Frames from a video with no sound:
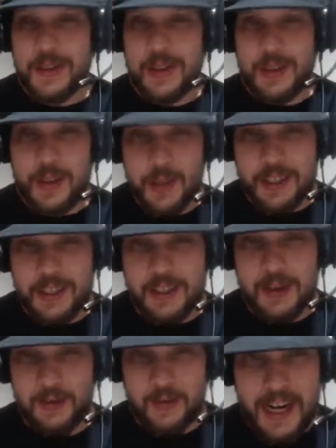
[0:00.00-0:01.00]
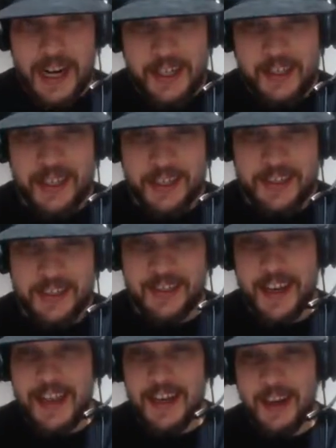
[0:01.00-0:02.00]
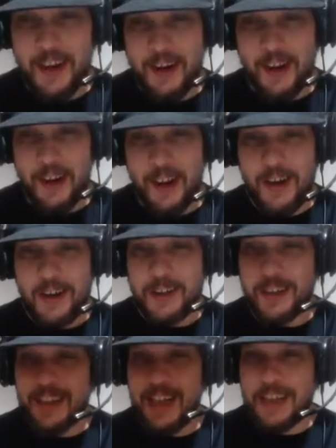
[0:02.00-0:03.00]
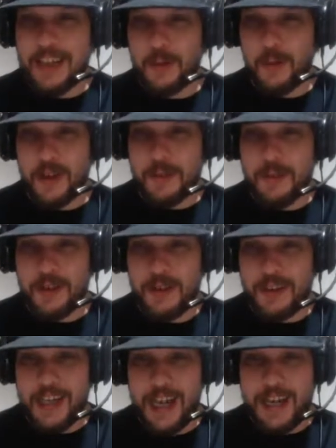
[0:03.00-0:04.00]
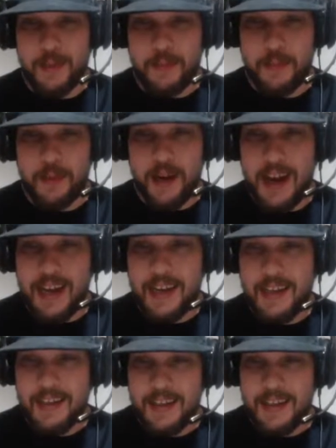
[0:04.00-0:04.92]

Goodness gracious. Yeah, y'all are harsh tonight towards Mr. Daniel Bryan.